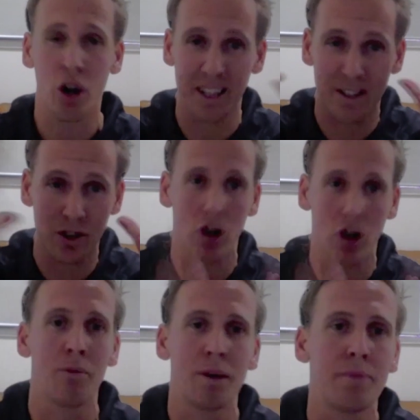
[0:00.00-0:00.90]
it's not
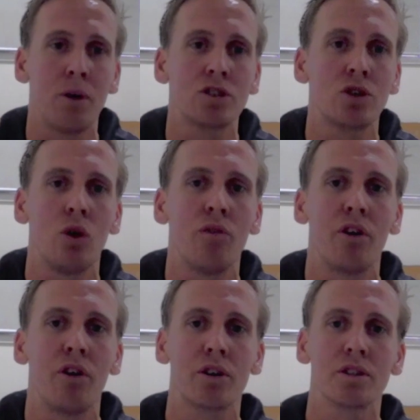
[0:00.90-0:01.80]
going to be my sole
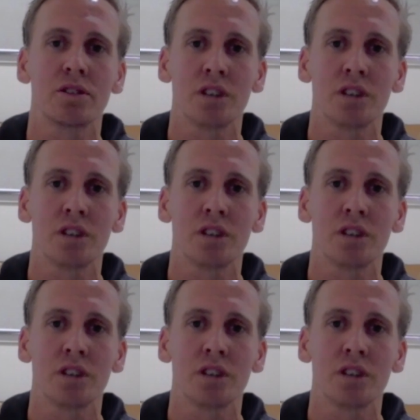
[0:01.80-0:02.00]
focus.